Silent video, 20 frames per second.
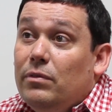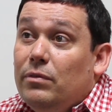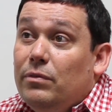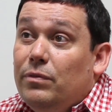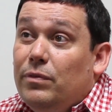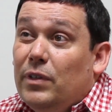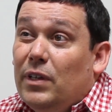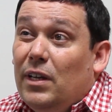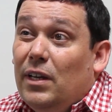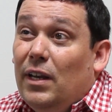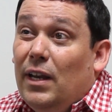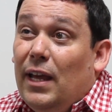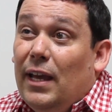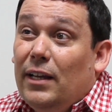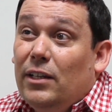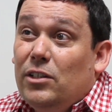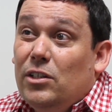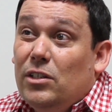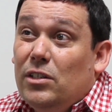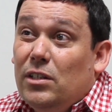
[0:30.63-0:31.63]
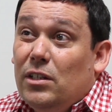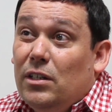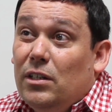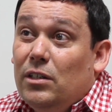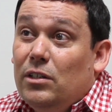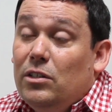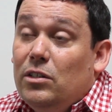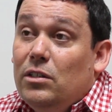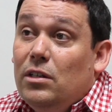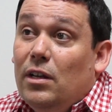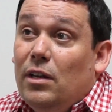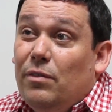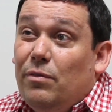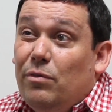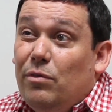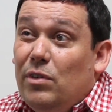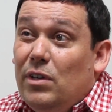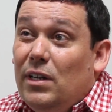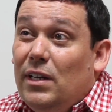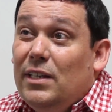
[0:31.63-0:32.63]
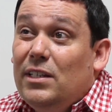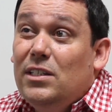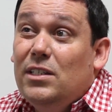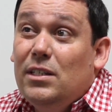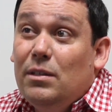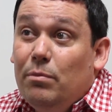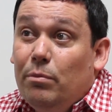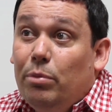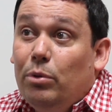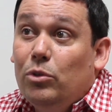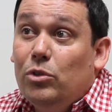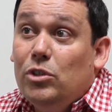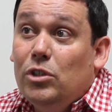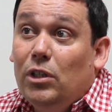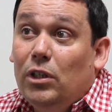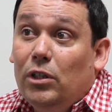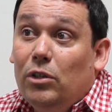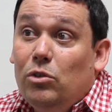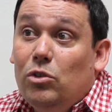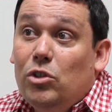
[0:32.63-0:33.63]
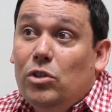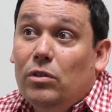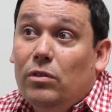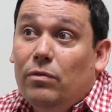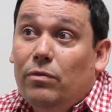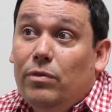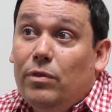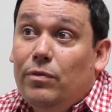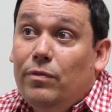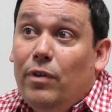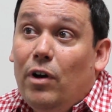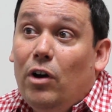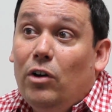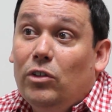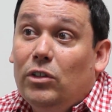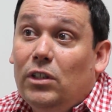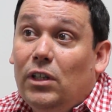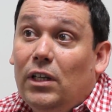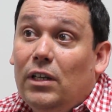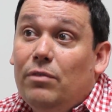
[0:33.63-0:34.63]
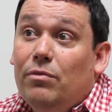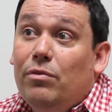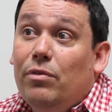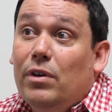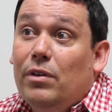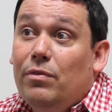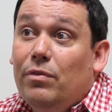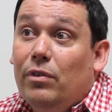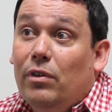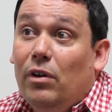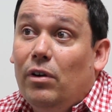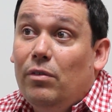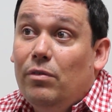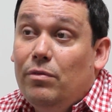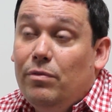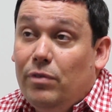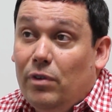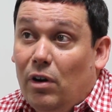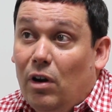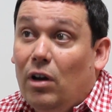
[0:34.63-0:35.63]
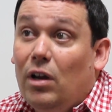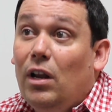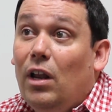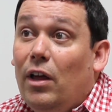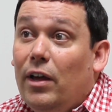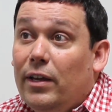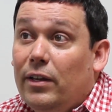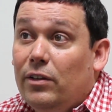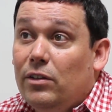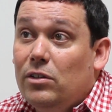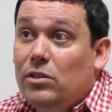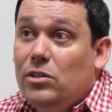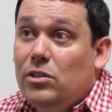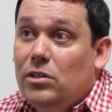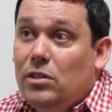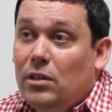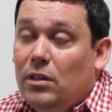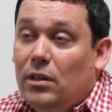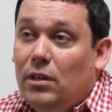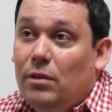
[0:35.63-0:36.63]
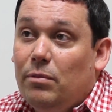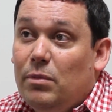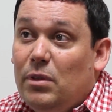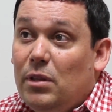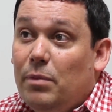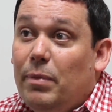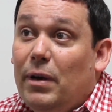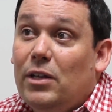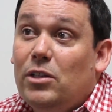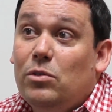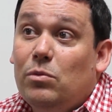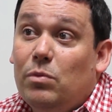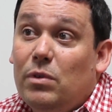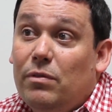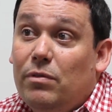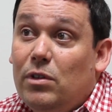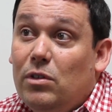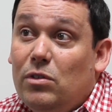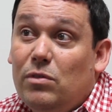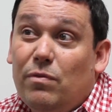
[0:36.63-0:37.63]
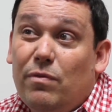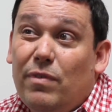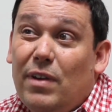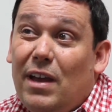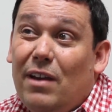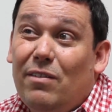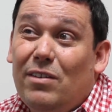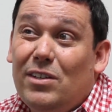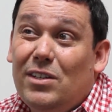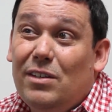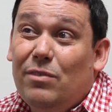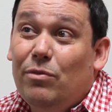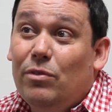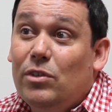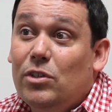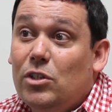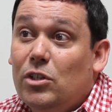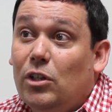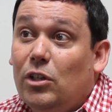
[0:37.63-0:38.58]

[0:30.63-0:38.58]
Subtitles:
for Connect as a really simple solution for file delivery for our clients. In the past we've used various different